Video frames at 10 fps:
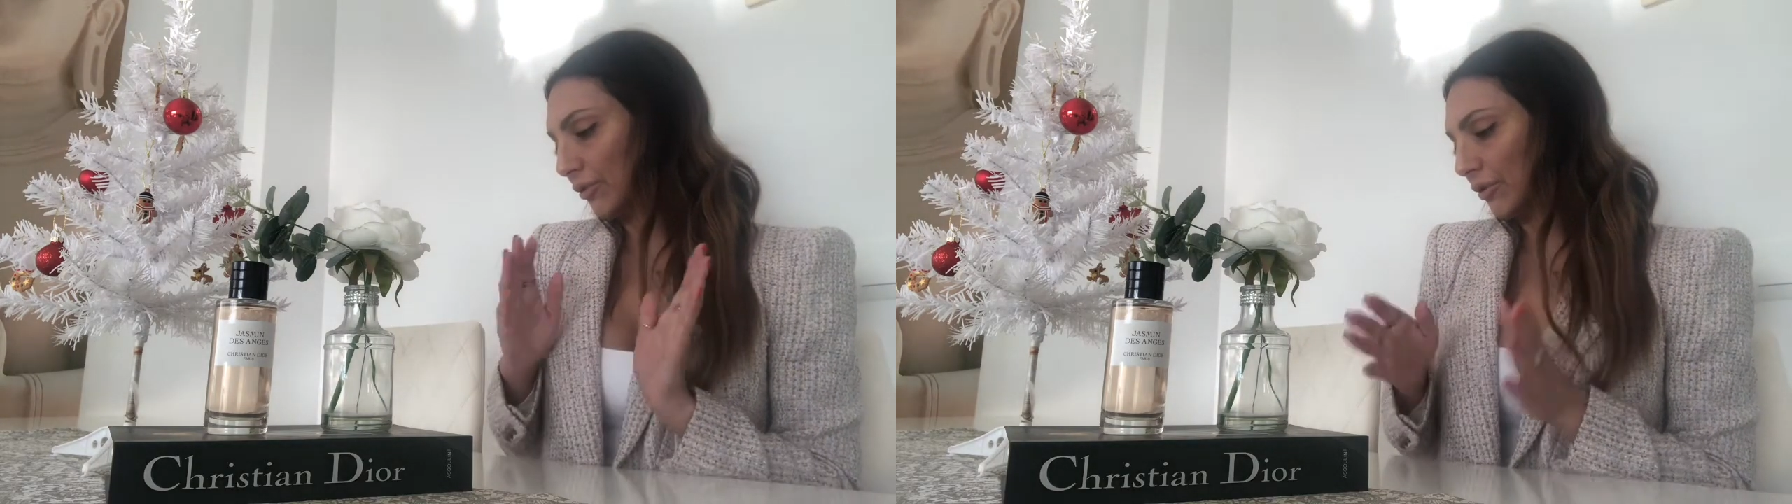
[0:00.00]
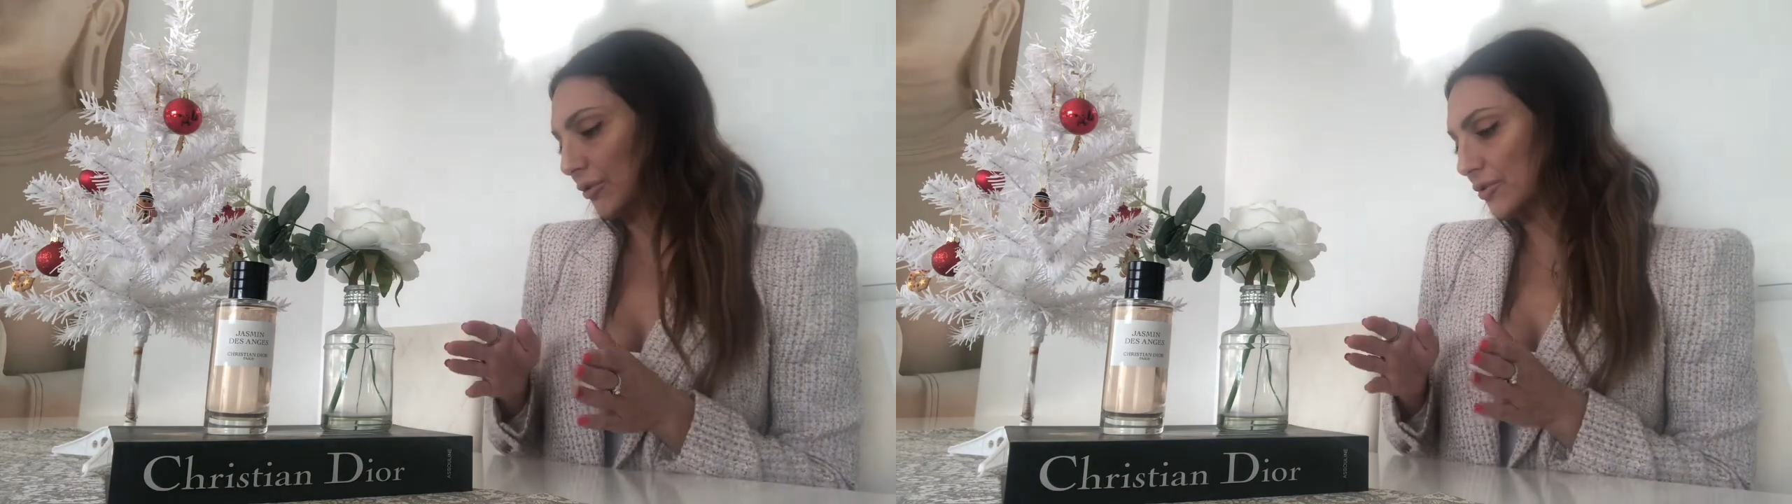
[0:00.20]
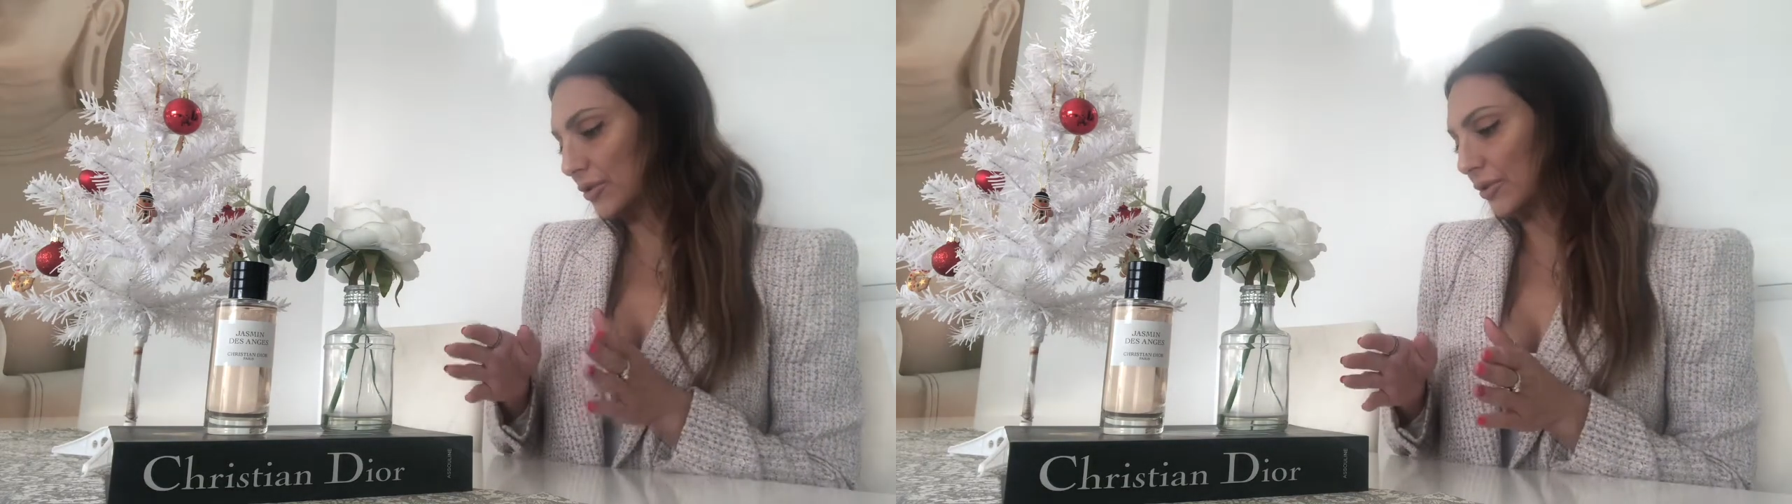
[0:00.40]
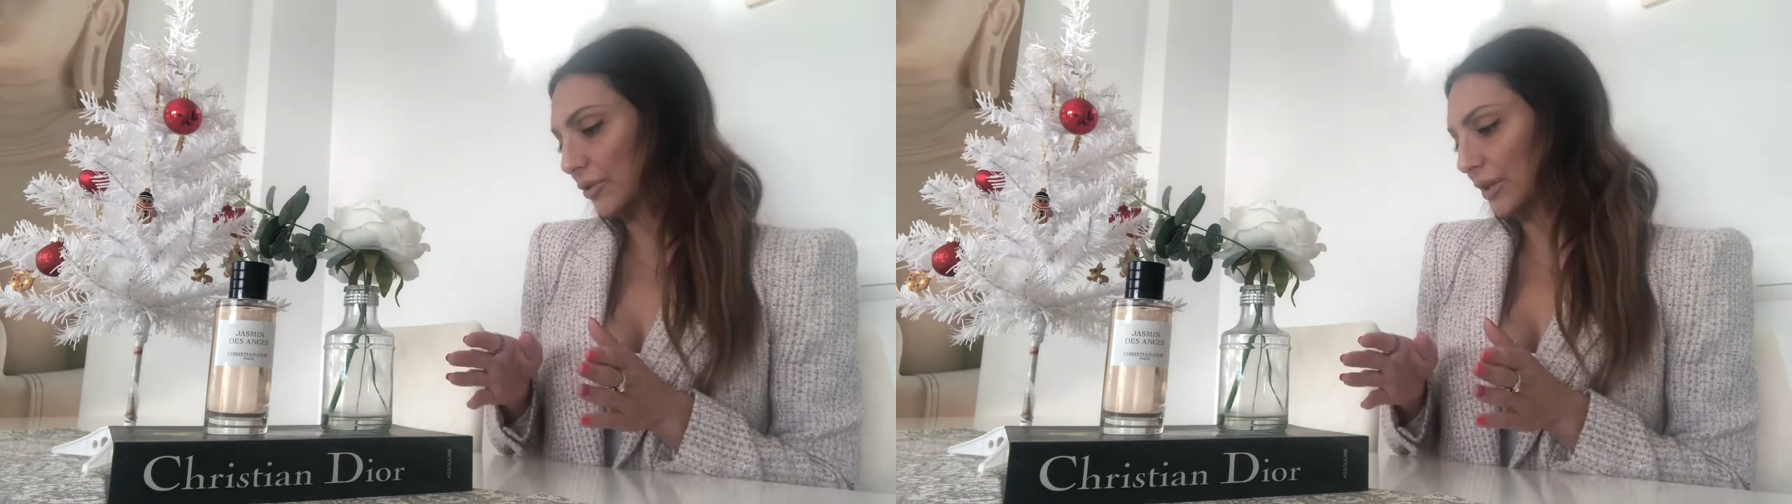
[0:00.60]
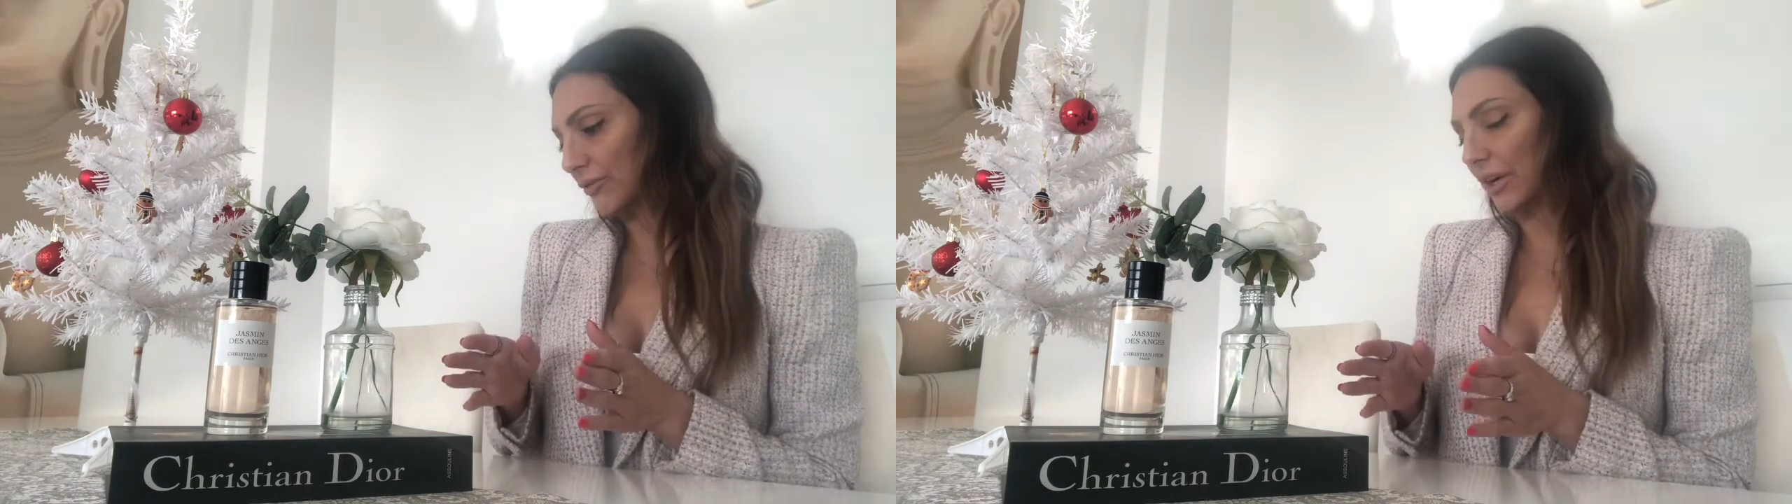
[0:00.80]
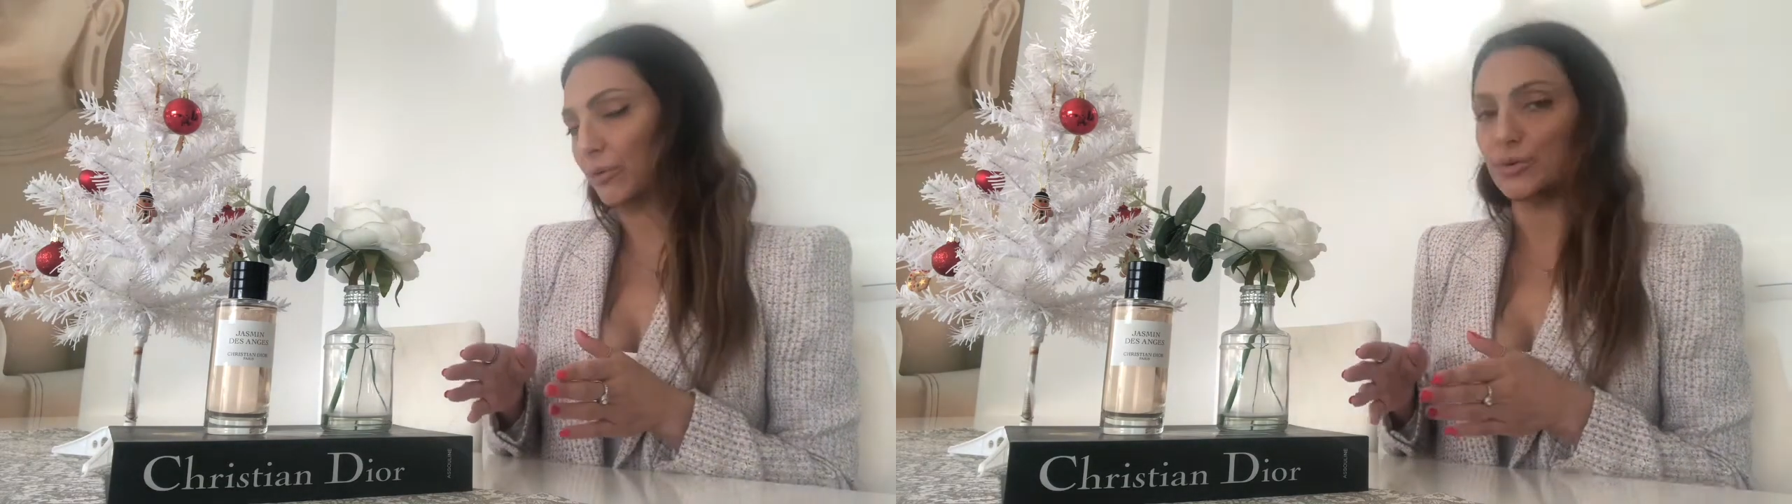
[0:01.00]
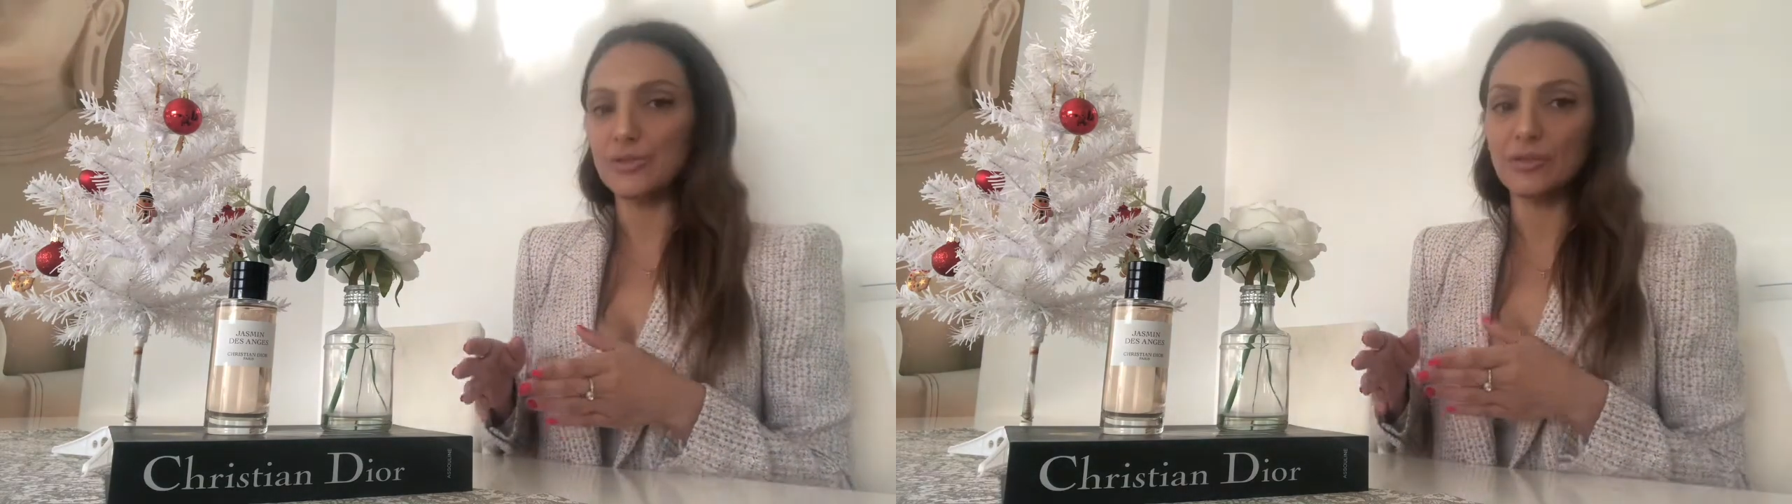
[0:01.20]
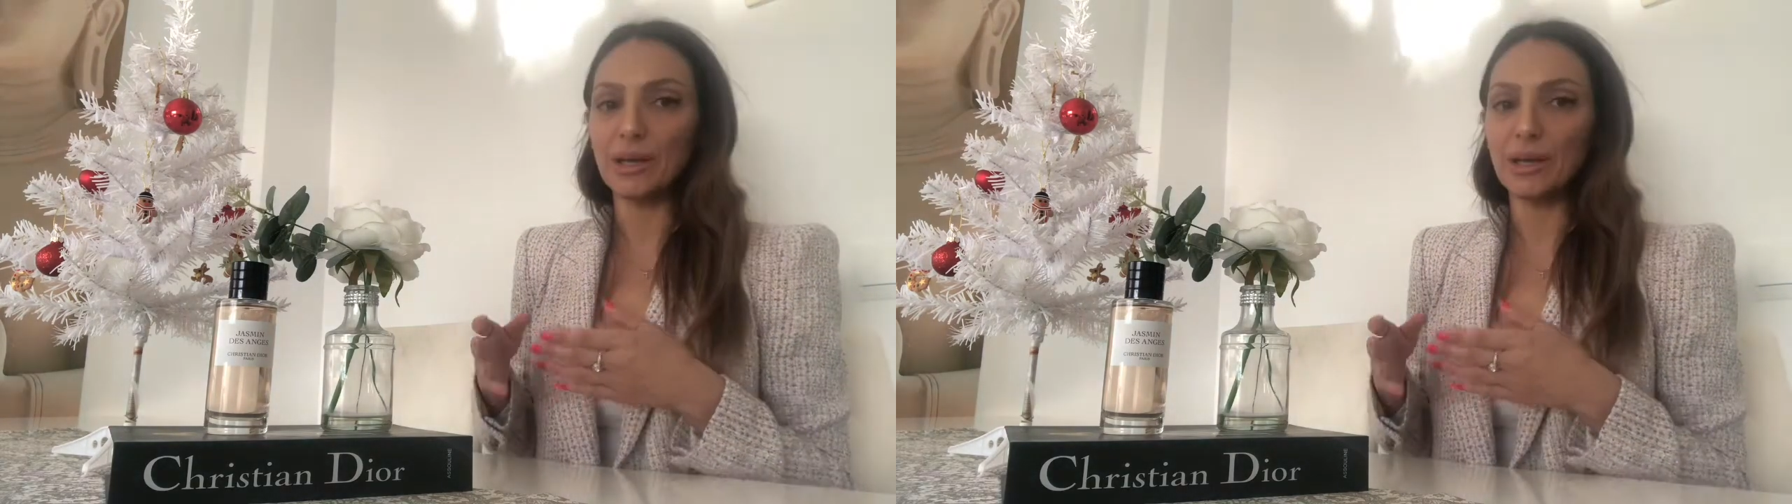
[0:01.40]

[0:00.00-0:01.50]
for those two if I was